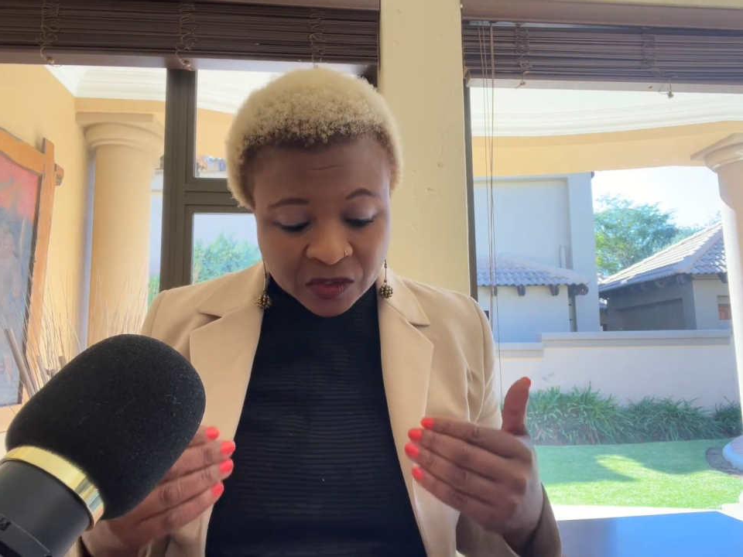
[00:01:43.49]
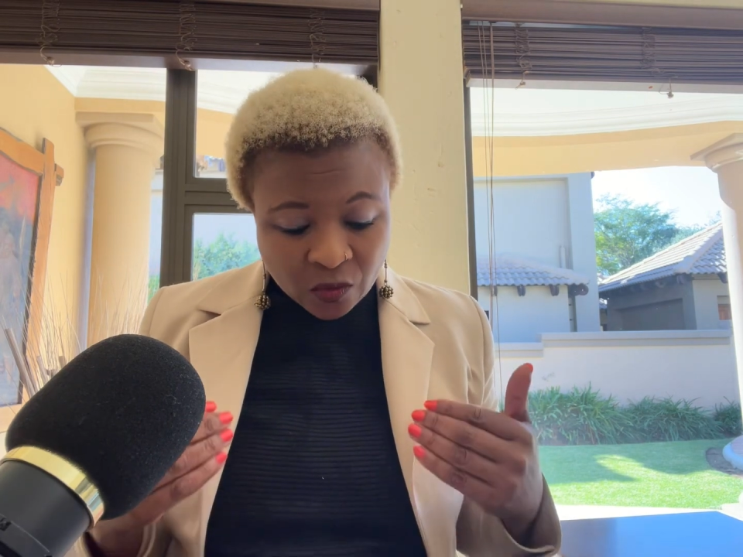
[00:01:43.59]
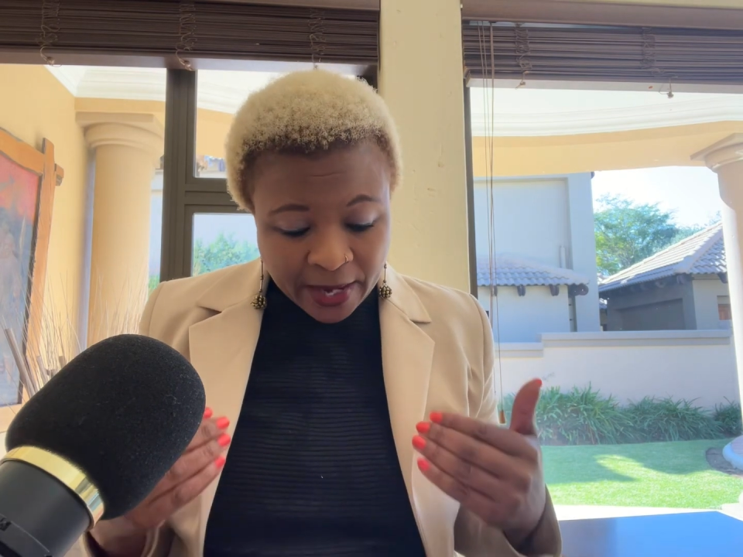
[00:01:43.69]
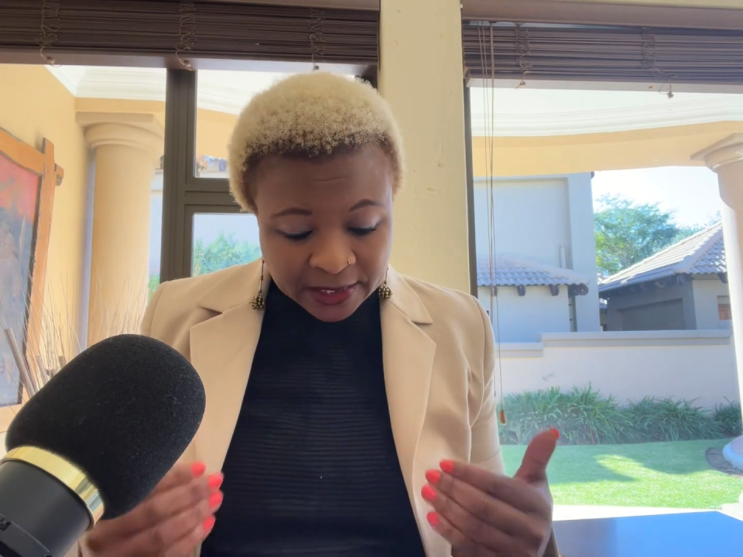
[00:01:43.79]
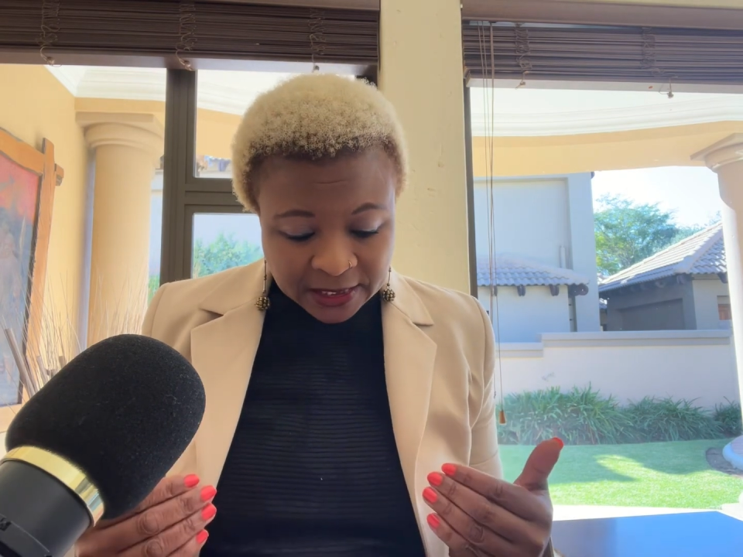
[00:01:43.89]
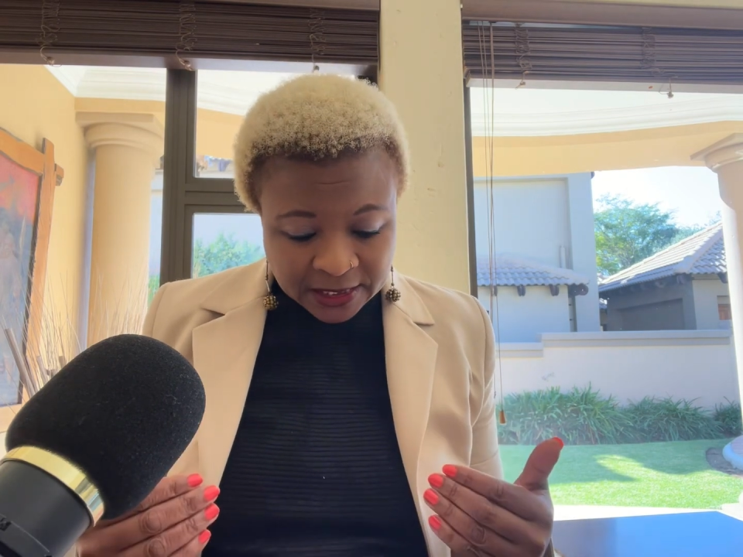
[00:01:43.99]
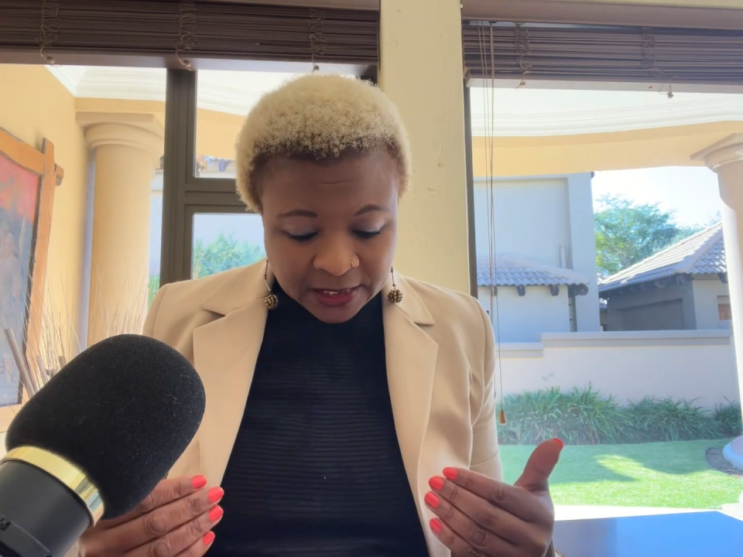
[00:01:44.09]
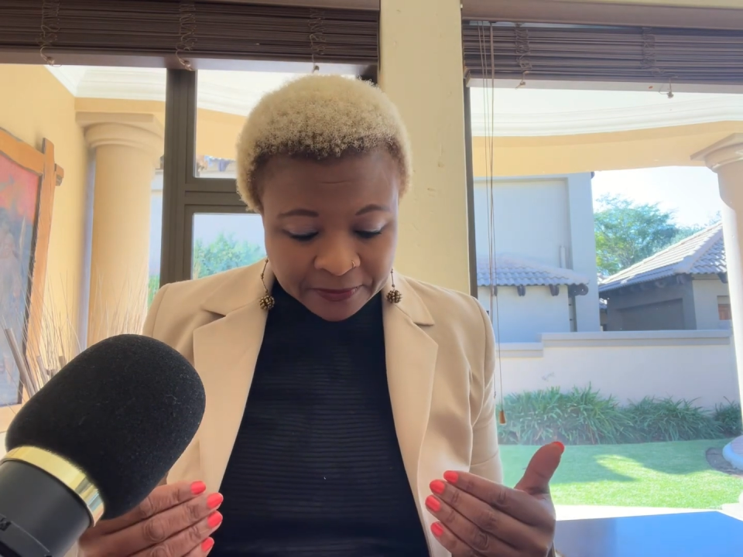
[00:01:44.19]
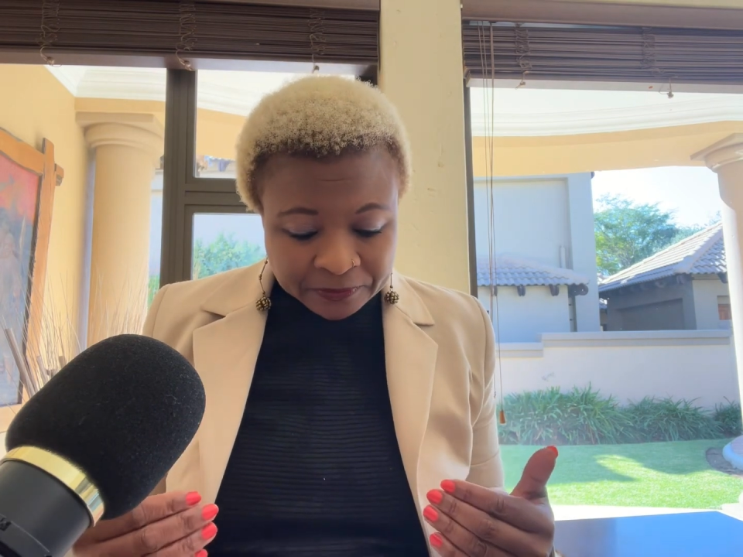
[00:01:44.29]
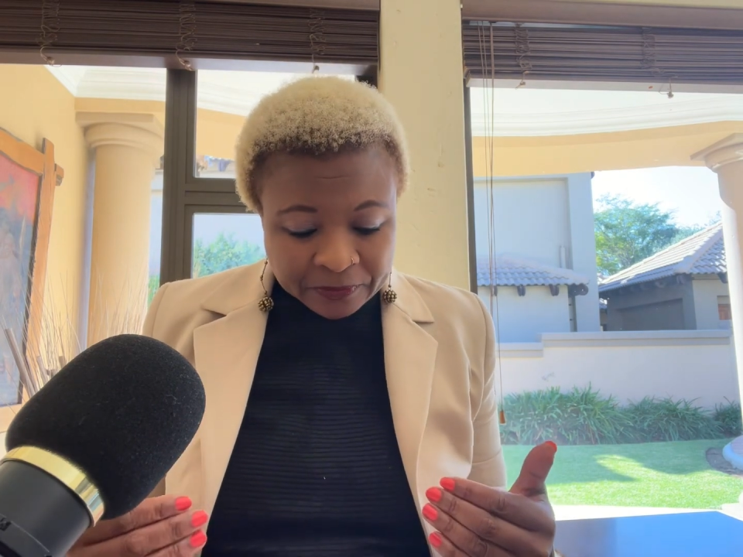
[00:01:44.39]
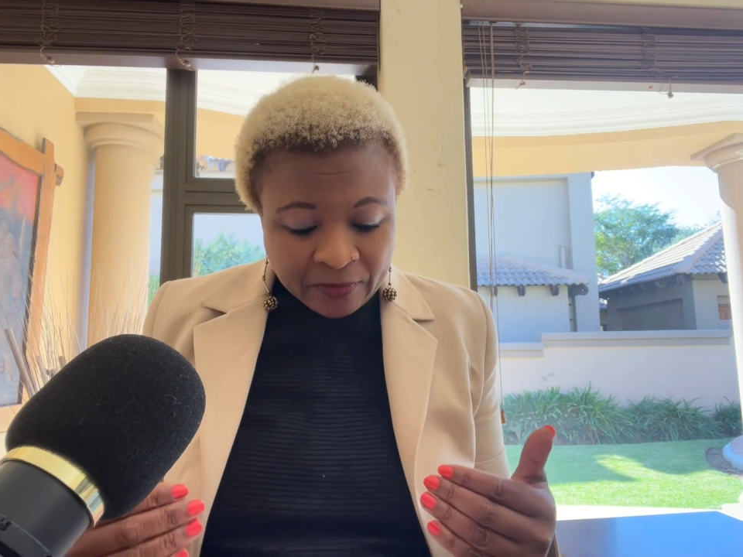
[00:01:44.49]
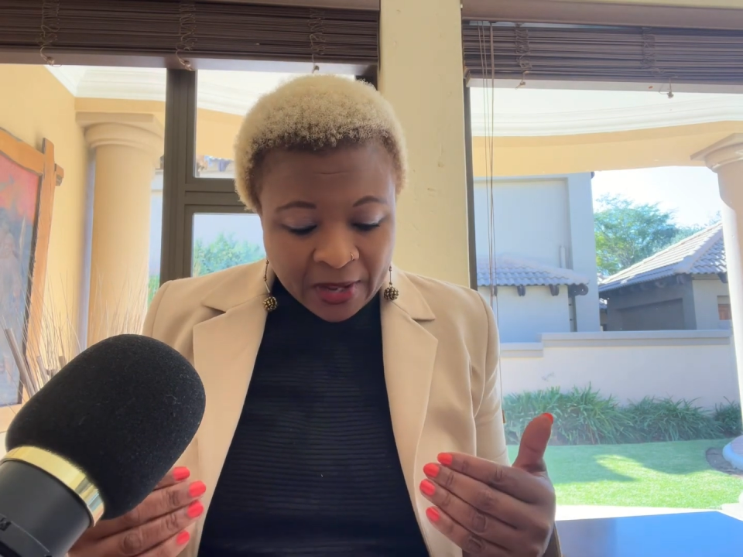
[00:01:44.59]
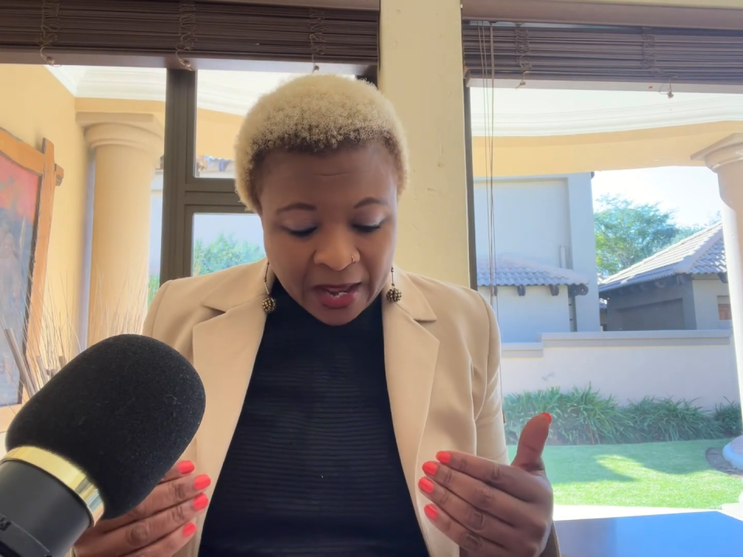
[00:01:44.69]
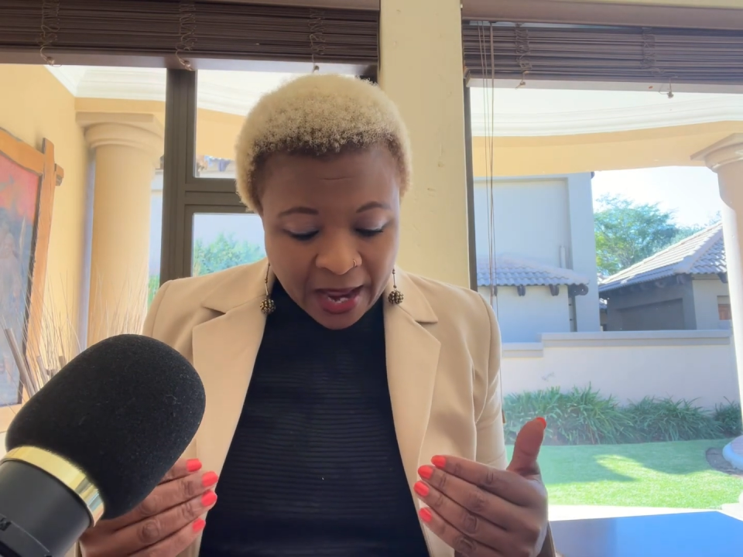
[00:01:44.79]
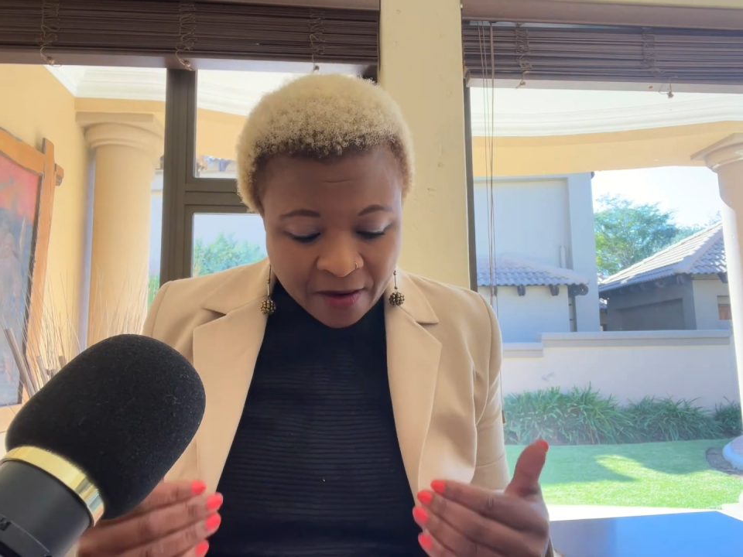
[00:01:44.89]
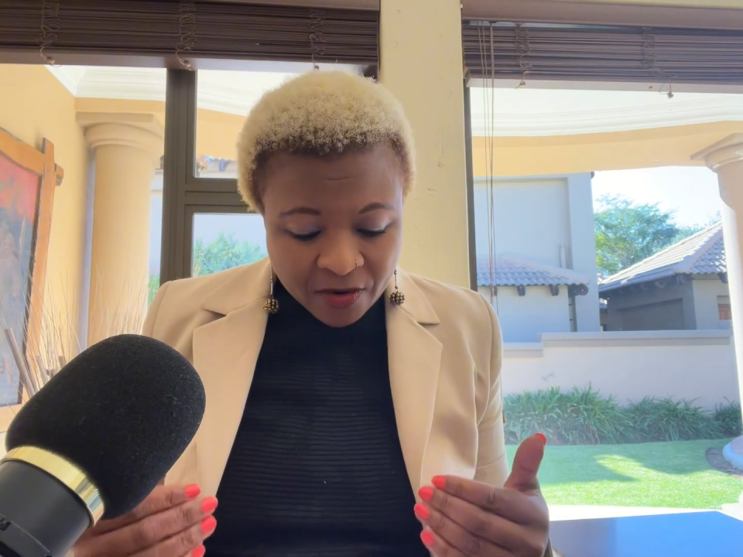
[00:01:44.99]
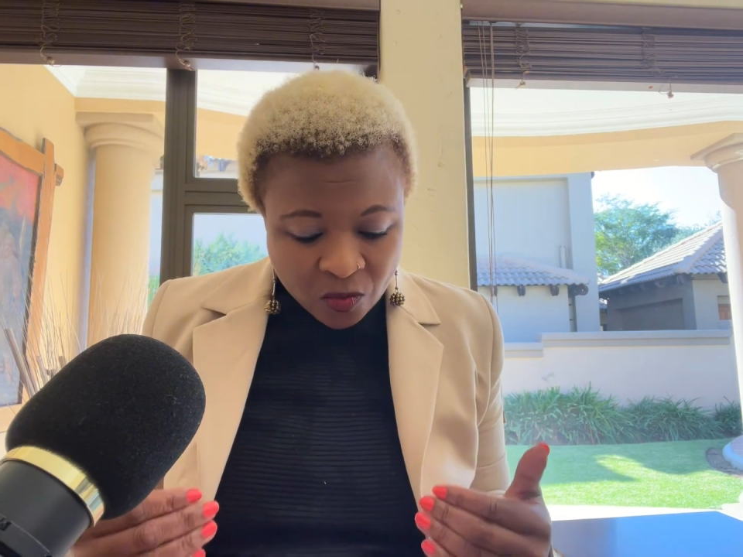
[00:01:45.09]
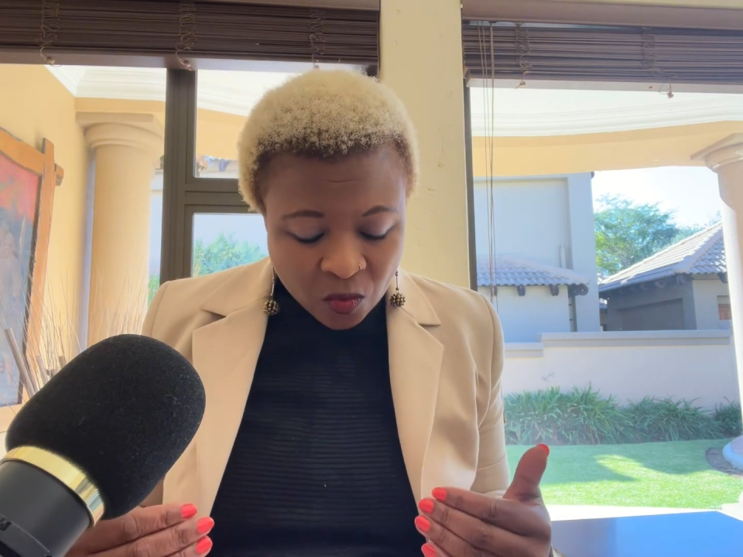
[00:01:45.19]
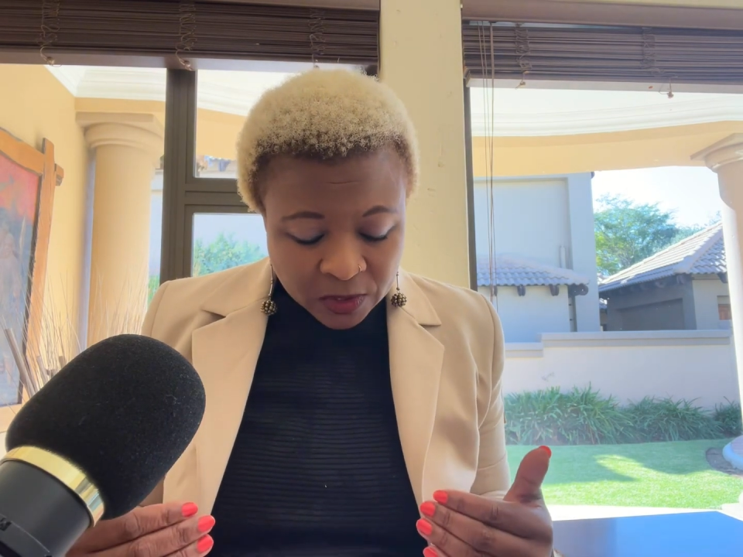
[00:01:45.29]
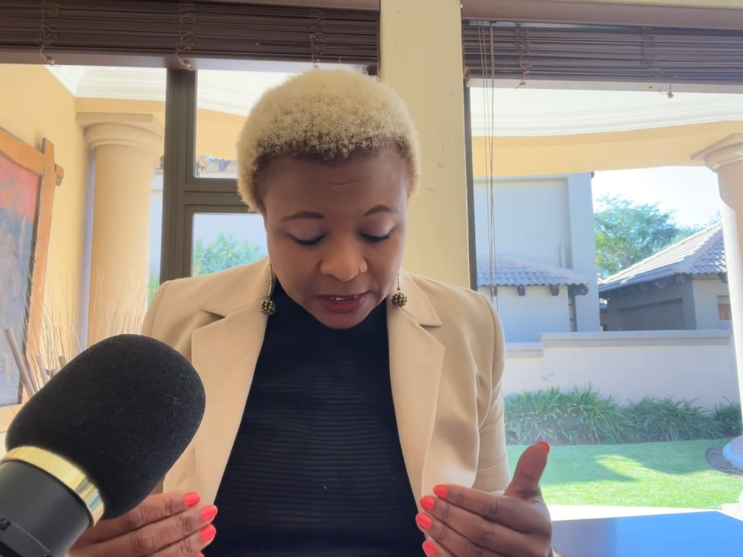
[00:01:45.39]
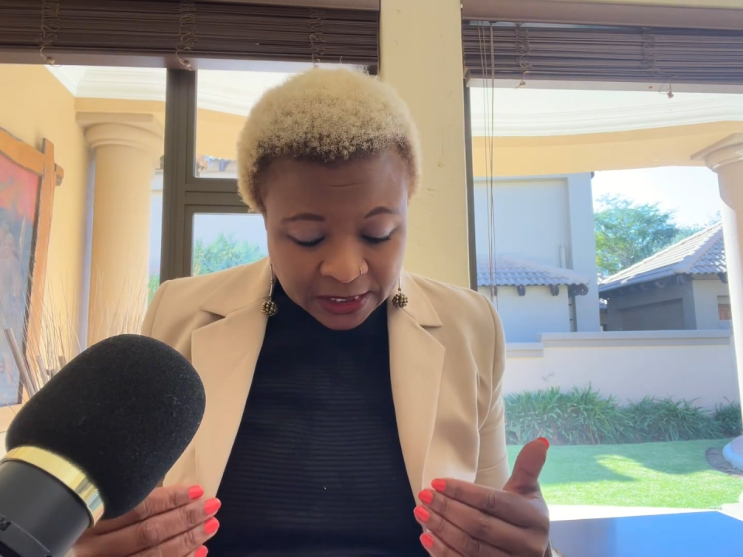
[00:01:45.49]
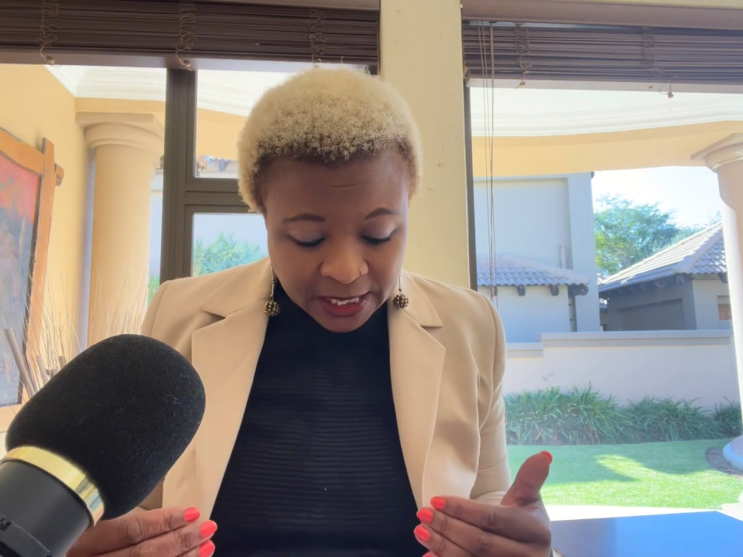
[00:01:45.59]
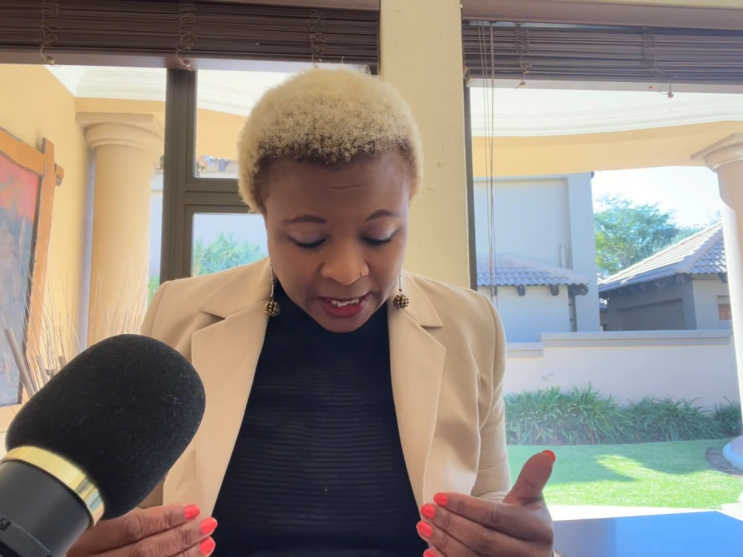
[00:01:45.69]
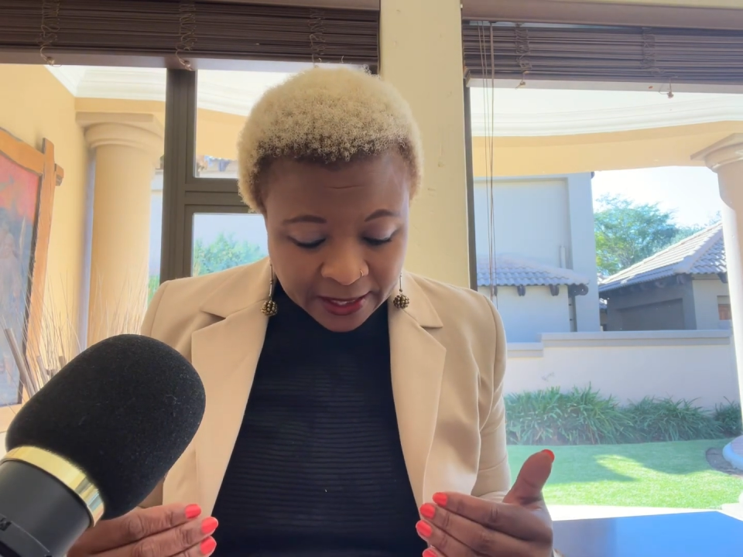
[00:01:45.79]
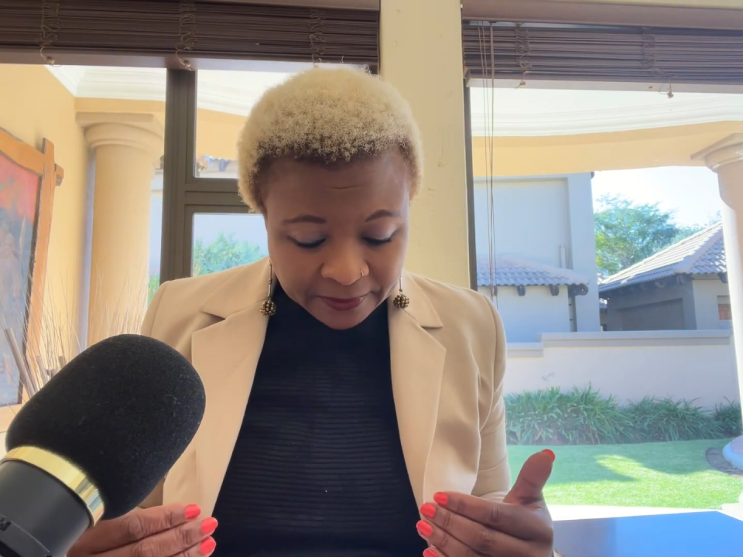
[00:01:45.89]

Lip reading: So I did. I recorded here.